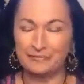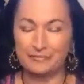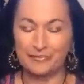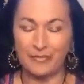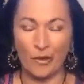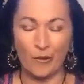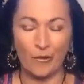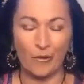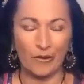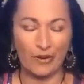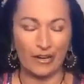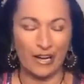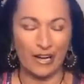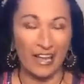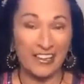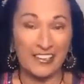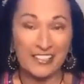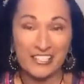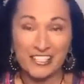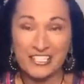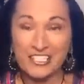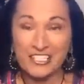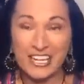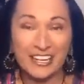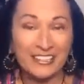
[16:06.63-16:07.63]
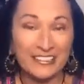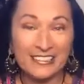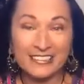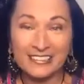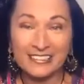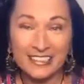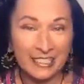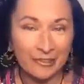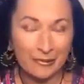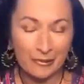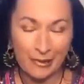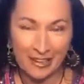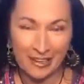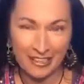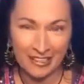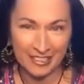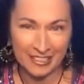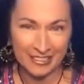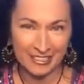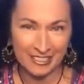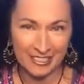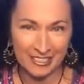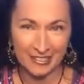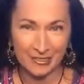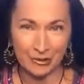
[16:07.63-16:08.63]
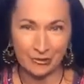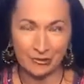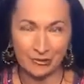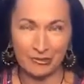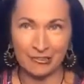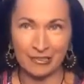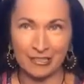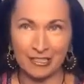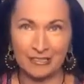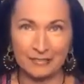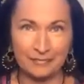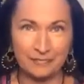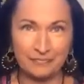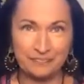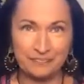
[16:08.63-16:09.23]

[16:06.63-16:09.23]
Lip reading: or energetically wise or